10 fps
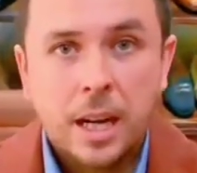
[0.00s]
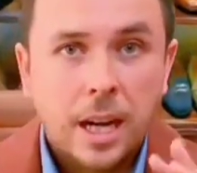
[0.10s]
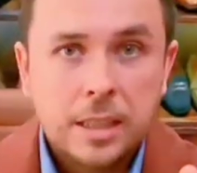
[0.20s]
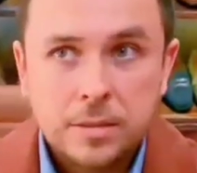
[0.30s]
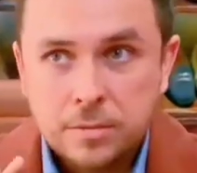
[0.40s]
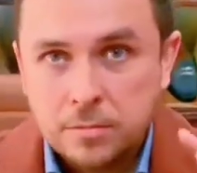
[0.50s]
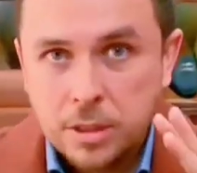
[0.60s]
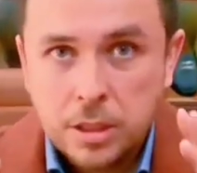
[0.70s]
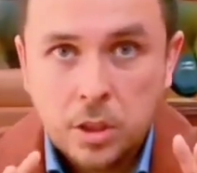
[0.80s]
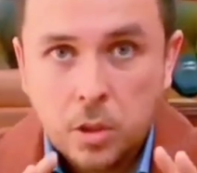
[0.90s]
I don't
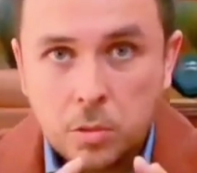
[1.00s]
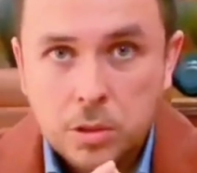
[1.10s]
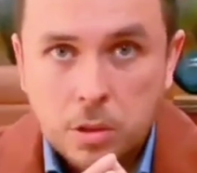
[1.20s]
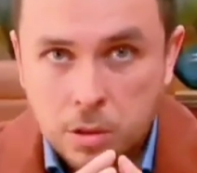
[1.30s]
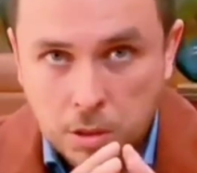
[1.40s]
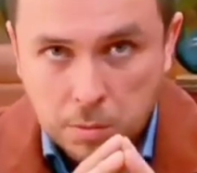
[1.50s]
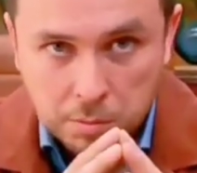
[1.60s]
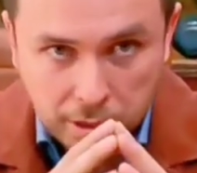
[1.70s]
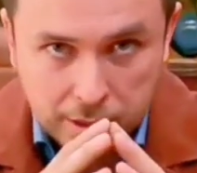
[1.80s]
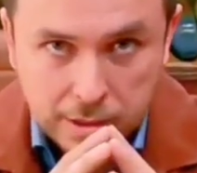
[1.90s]
really know what's going on with
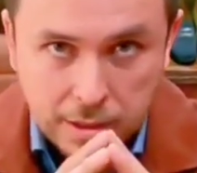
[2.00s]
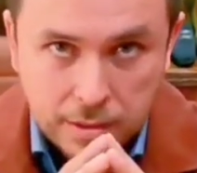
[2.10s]
Brexit